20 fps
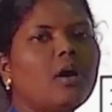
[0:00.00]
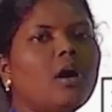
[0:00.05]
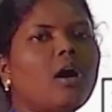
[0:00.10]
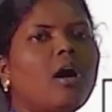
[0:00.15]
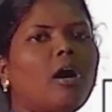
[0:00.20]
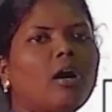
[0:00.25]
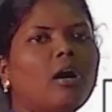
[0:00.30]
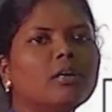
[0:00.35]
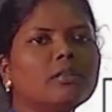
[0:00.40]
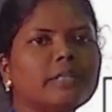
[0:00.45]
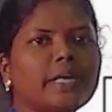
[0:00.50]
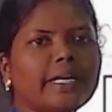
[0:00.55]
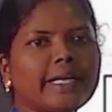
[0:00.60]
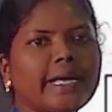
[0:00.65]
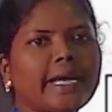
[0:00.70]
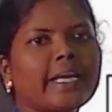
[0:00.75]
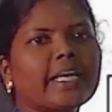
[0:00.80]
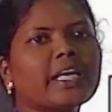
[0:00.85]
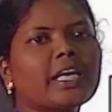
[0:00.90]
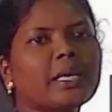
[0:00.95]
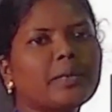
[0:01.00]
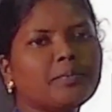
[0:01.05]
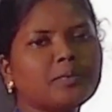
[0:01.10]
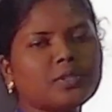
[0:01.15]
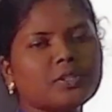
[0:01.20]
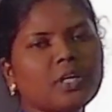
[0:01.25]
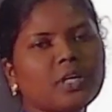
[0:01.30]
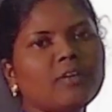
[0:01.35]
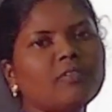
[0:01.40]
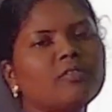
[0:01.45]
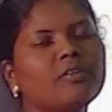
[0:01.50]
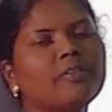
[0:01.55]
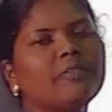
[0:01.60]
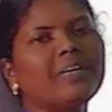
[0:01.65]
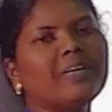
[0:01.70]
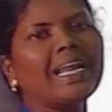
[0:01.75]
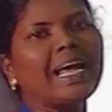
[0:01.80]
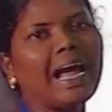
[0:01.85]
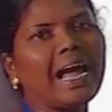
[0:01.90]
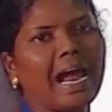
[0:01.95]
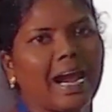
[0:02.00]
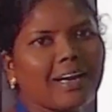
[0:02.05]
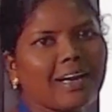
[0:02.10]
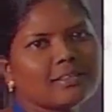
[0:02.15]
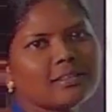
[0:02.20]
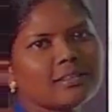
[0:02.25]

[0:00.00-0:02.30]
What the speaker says: key into the plain text. And